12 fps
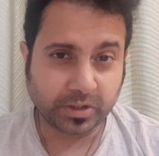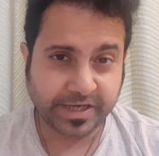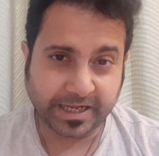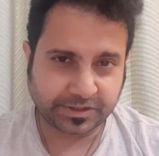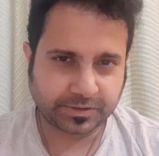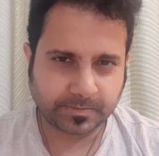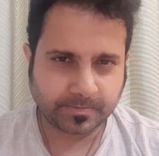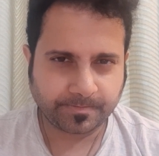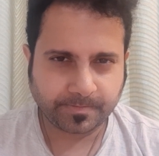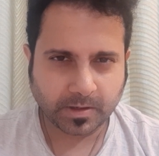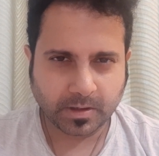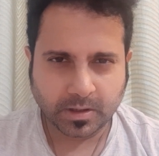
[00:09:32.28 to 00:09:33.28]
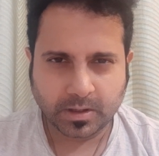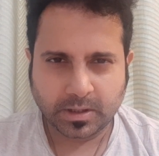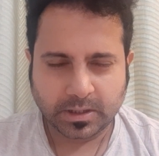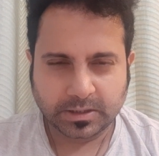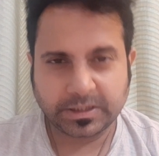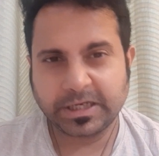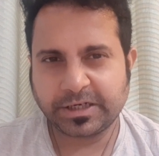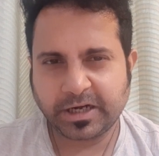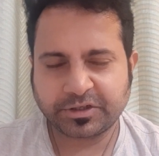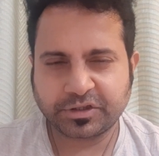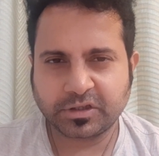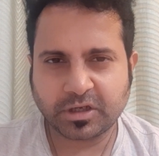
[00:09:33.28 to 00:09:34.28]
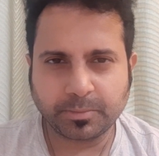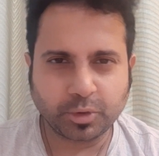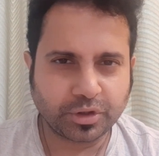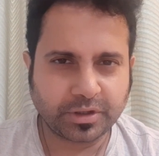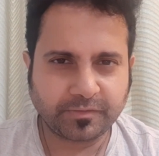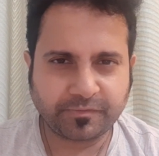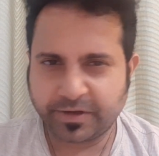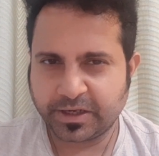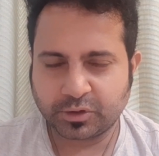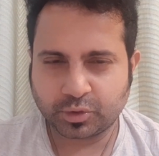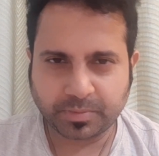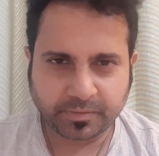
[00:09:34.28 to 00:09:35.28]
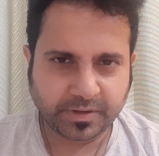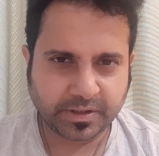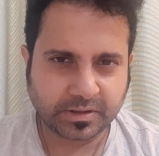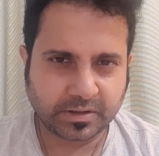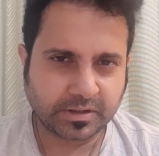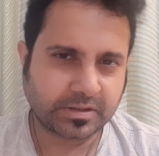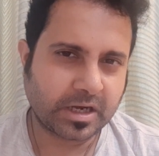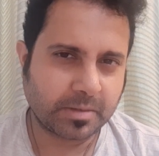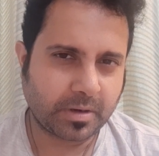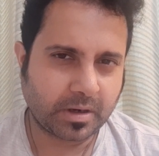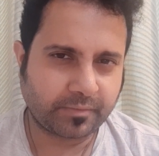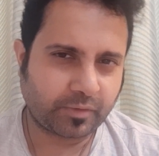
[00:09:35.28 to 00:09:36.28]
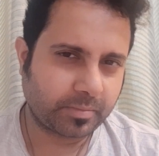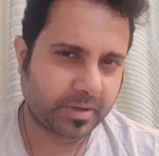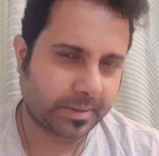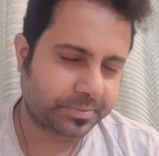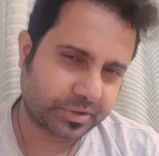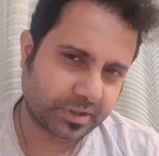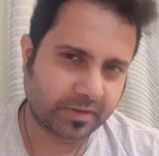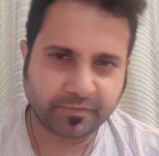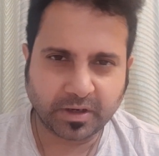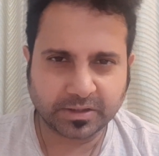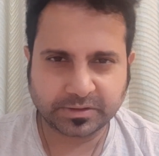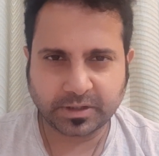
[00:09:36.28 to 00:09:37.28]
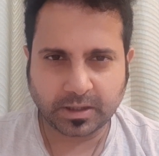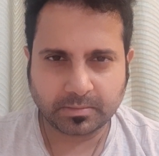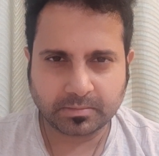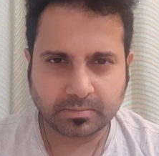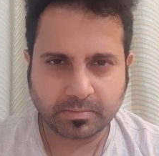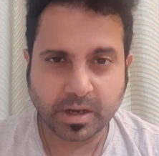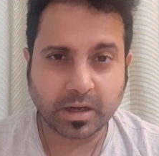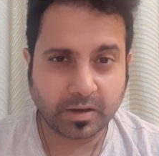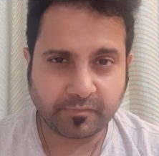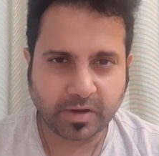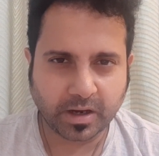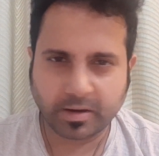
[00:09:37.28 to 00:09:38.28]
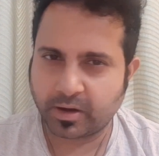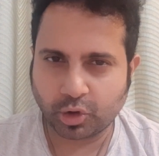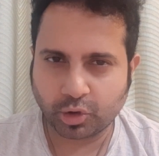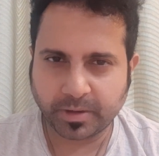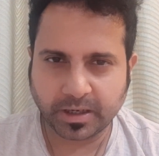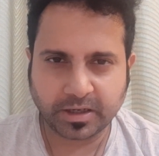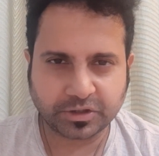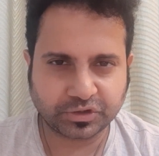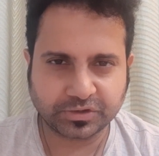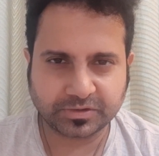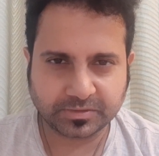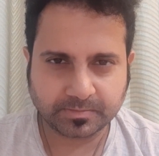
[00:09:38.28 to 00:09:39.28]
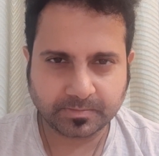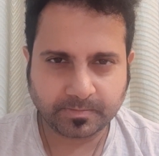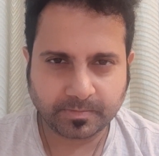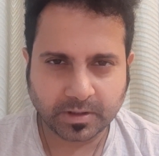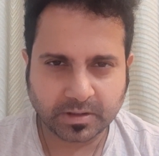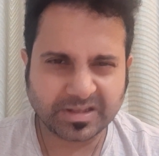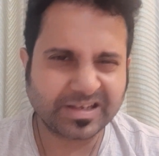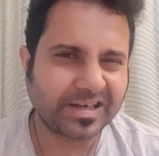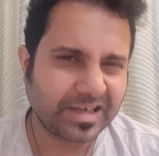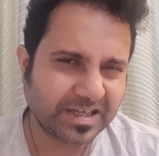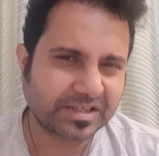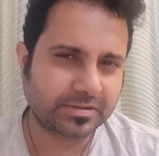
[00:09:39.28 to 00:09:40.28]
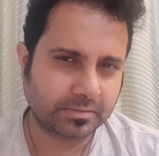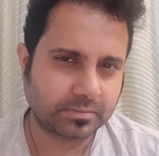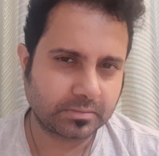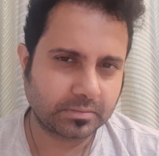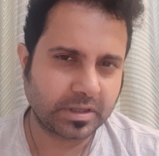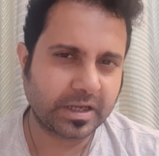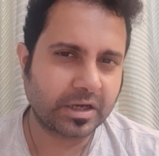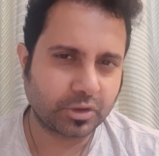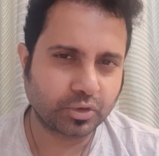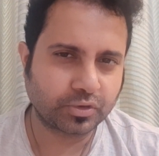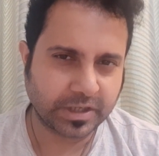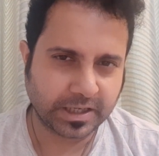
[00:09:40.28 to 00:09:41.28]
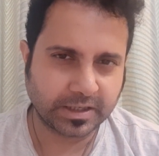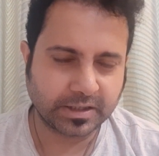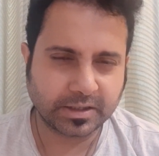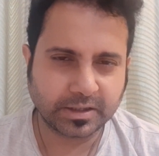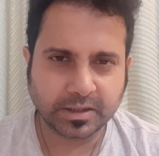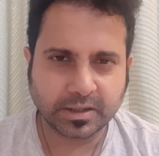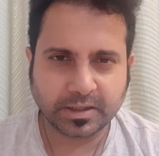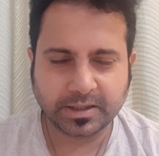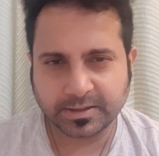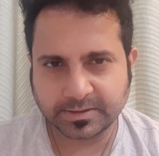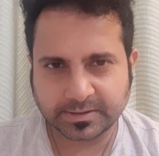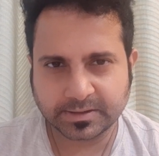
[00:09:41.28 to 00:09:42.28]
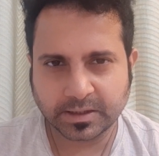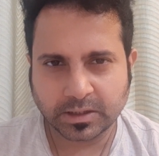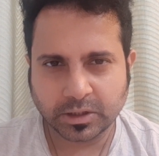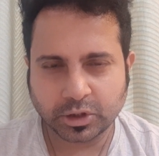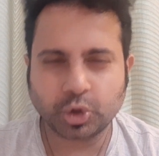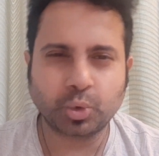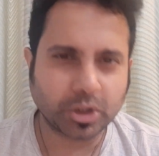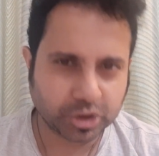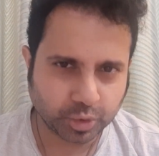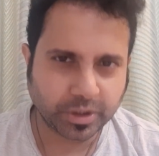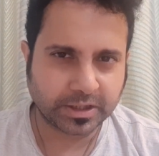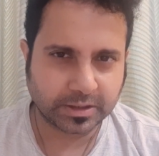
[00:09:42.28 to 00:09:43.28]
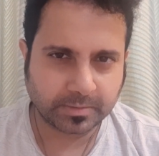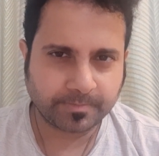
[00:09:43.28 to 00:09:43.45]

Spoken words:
next? The international community failed to prevent the Taliban from capturing Afghanistan by gunfire and not by elections. The least they can do today is to work together